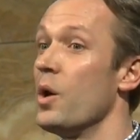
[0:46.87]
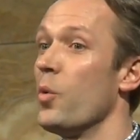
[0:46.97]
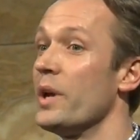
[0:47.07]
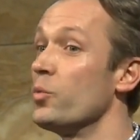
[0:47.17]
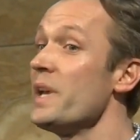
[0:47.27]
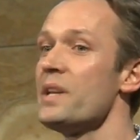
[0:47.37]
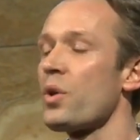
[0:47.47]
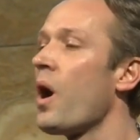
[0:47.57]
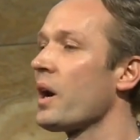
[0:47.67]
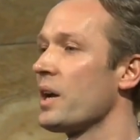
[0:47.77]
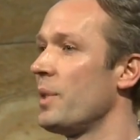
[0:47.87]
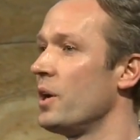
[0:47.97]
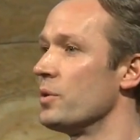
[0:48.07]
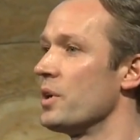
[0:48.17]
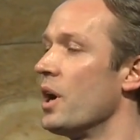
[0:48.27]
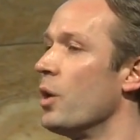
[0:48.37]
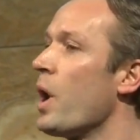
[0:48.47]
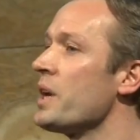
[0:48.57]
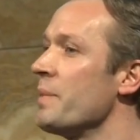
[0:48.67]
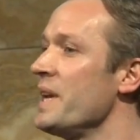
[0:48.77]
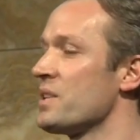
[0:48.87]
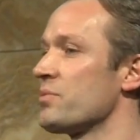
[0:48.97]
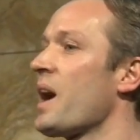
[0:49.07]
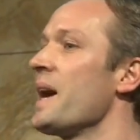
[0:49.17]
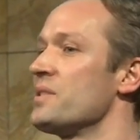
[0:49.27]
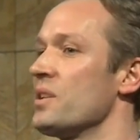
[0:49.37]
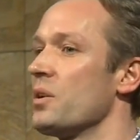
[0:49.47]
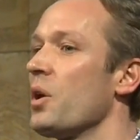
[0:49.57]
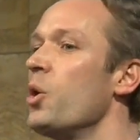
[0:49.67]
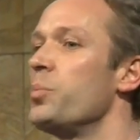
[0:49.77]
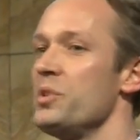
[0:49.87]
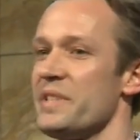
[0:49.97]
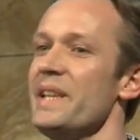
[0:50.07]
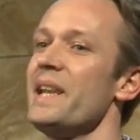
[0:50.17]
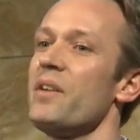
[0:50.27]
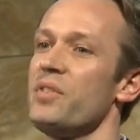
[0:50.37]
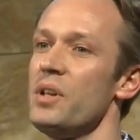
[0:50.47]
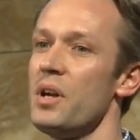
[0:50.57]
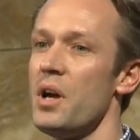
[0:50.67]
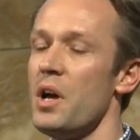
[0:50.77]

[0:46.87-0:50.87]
"When we talk about a 1 meter rise in global sea level,